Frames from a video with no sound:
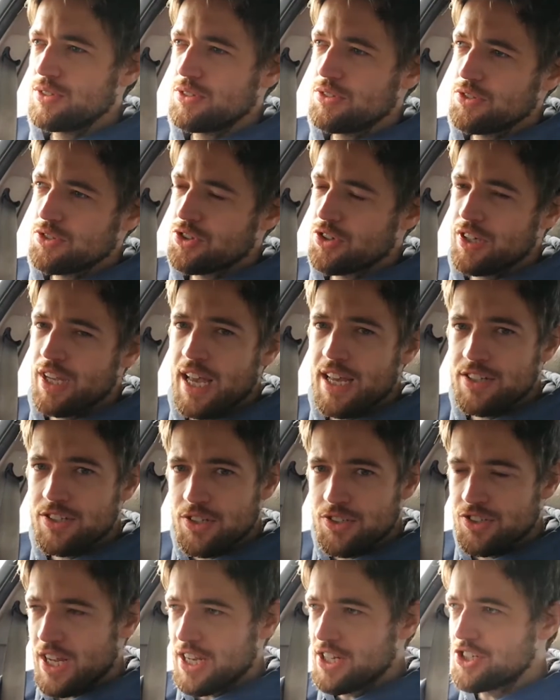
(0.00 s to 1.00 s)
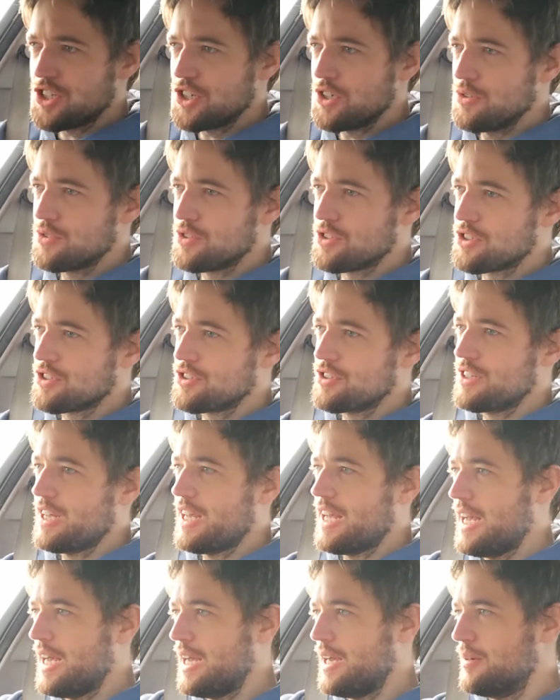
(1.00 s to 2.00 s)
So stay tuned.
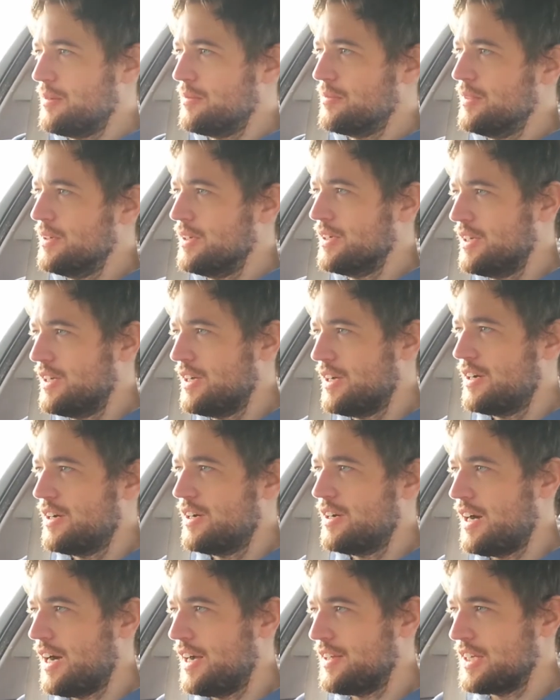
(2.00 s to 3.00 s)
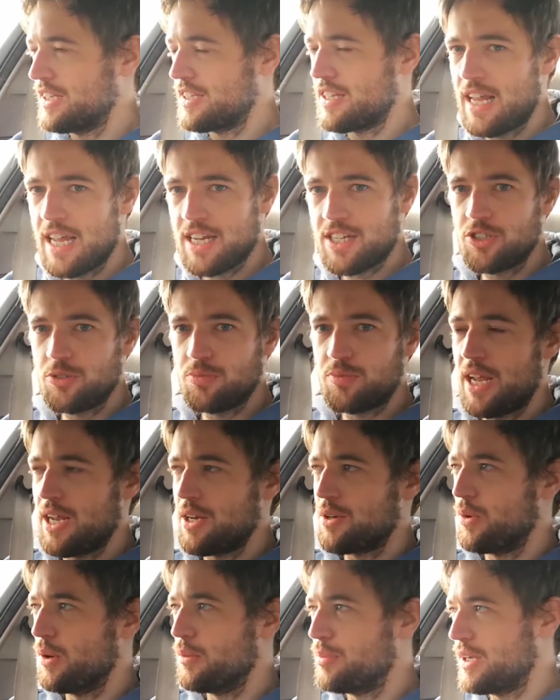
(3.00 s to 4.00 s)
I think the next
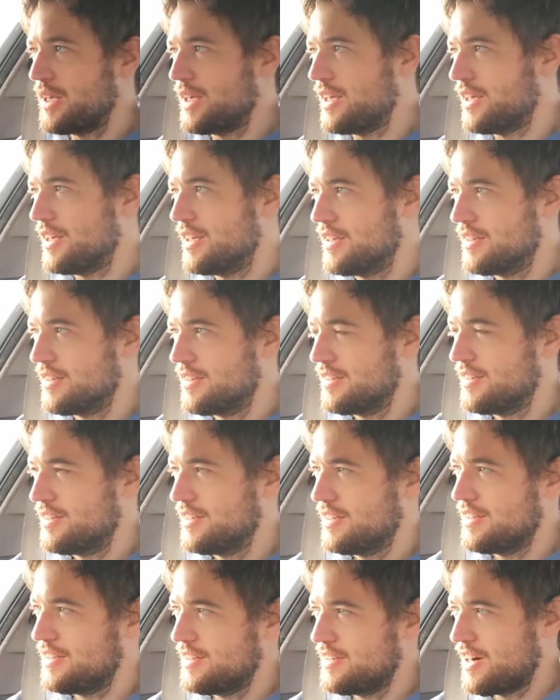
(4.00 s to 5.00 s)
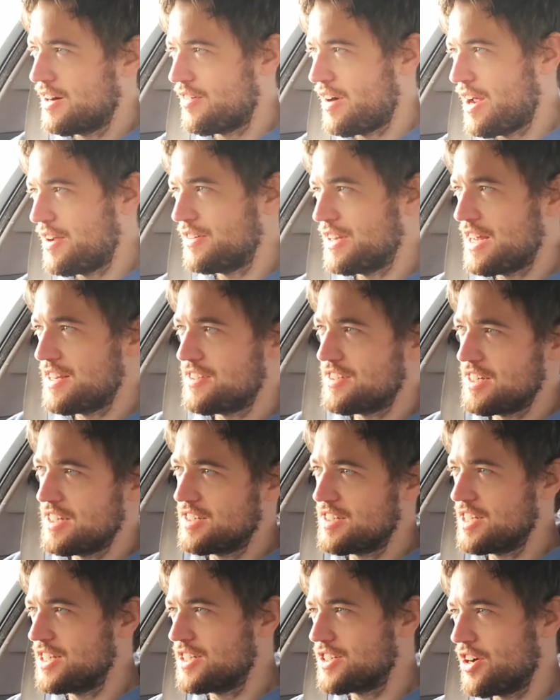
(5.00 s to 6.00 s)
update will be around
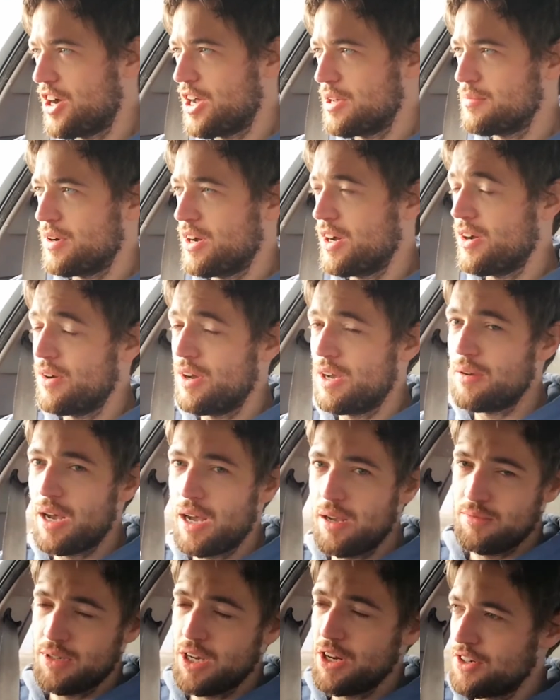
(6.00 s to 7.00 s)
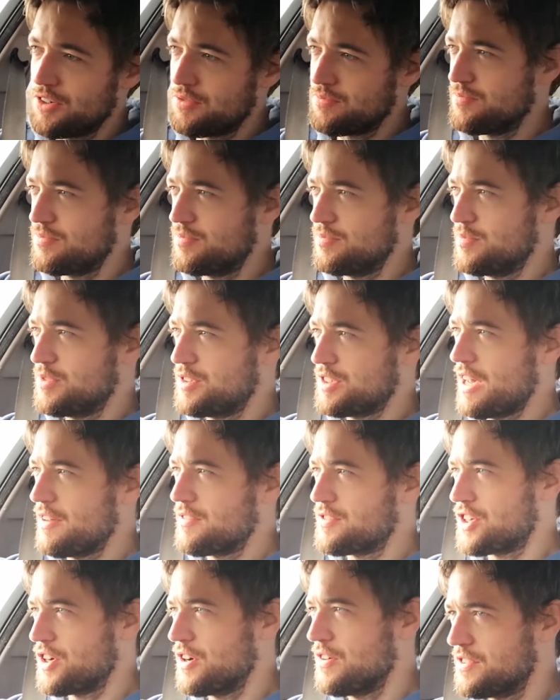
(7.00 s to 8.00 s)
NCT time. I'm going to
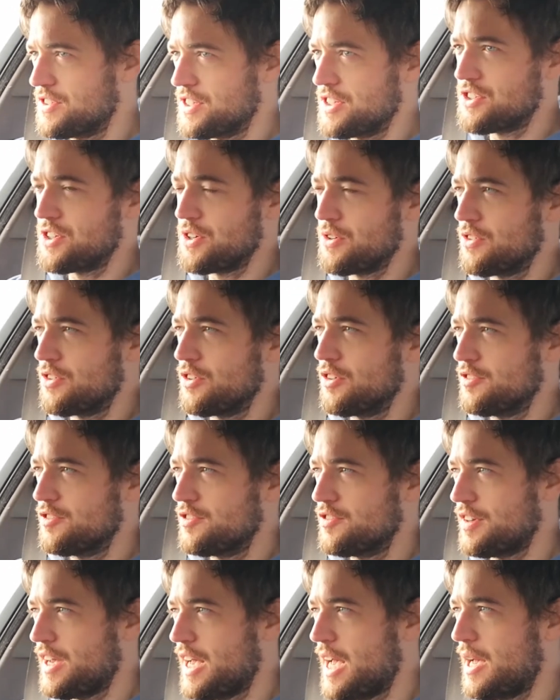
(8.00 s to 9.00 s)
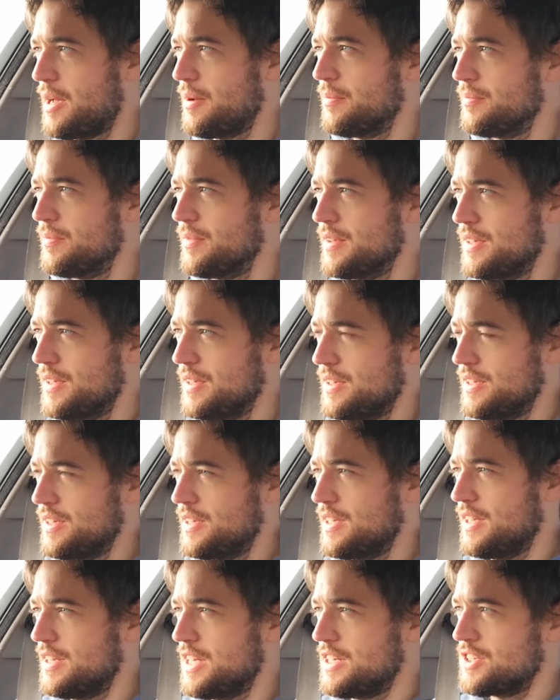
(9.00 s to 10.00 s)
self-service it soon enough.
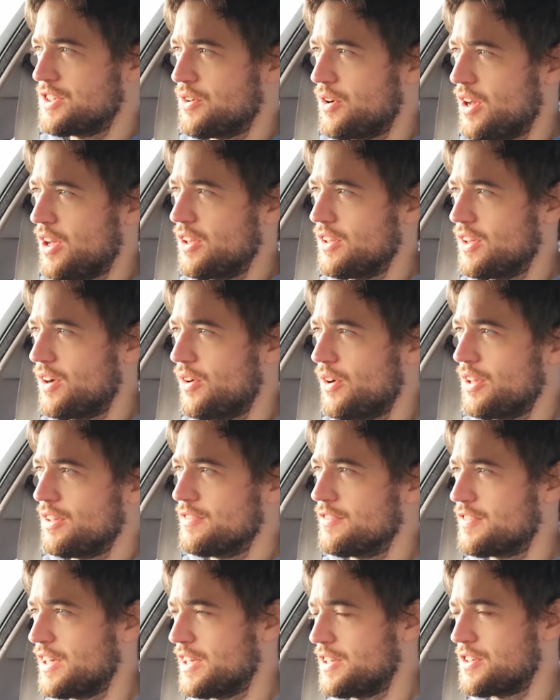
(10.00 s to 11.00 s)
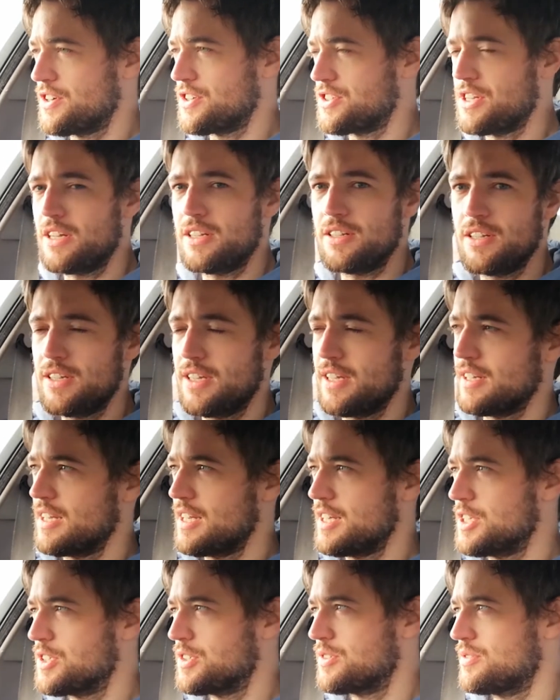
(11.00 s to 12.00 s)
It needs an oil and filters, and I'm
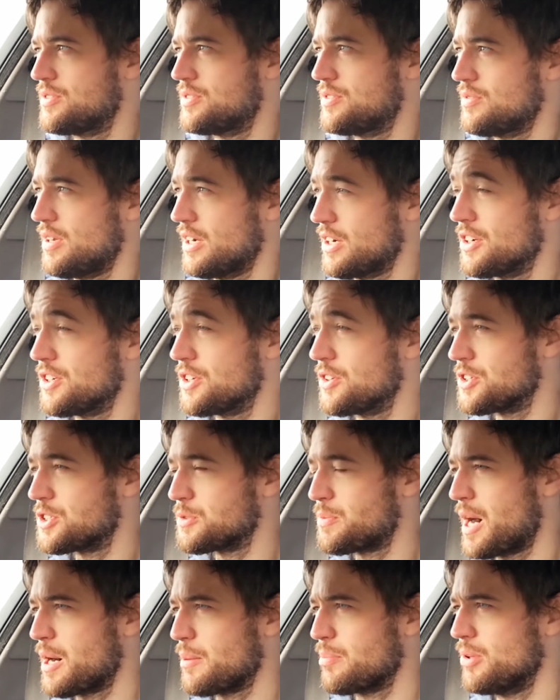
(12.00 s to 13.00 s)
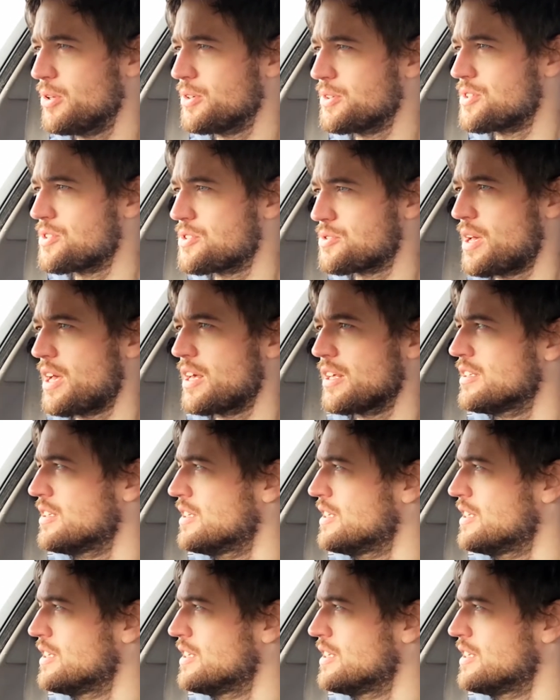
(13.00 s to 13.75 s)
going to do the spark plugs as well.